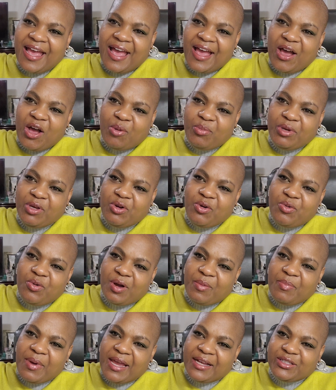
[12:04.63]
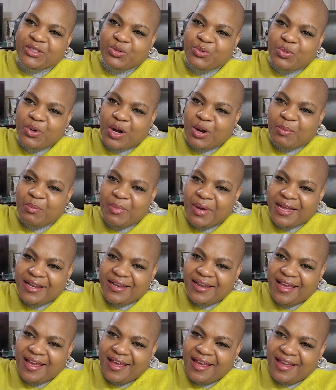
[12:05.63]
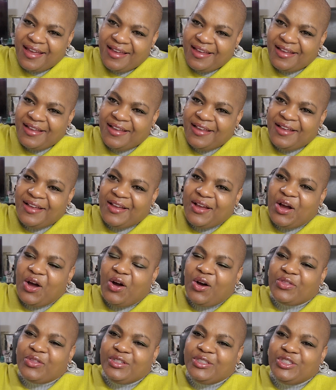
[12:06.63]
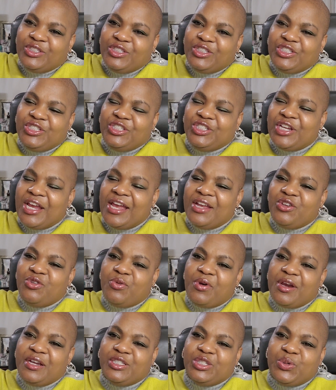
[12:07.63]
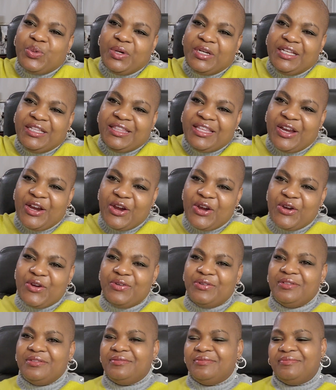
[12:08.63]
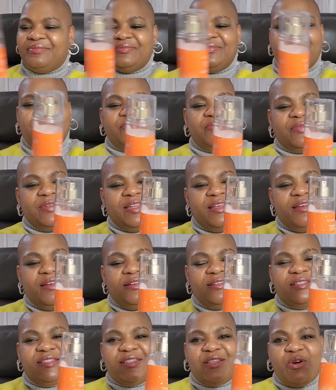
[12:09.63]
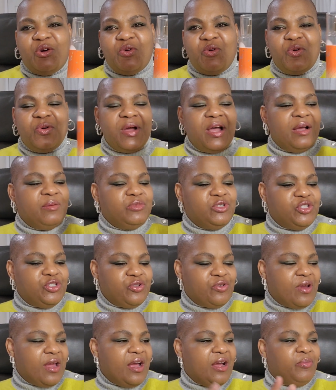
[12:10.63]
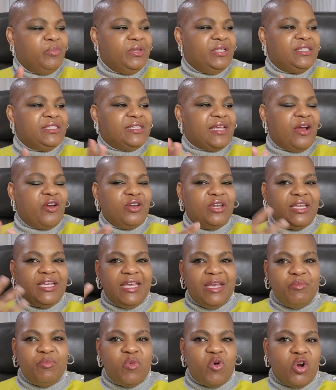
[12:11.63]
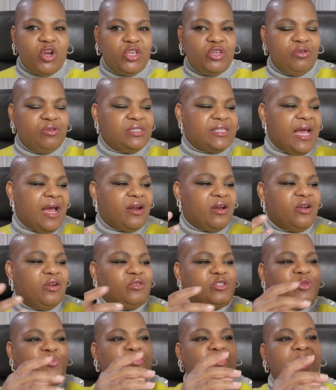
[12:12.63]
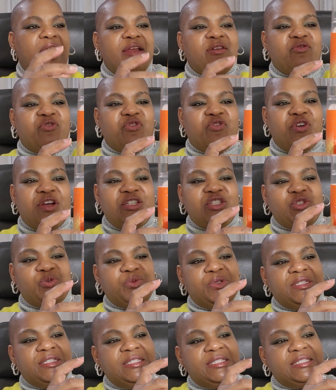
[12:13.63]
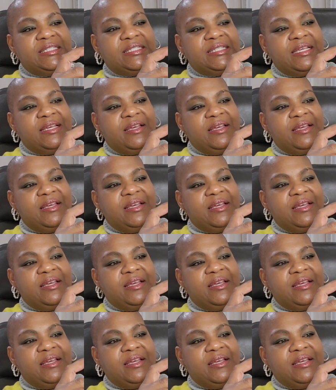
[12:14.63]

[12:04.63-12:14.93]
I'll be going back to work Monday on the January 23rd. So I'm sure I'll be starting to get more use out of those bright and fresh ones.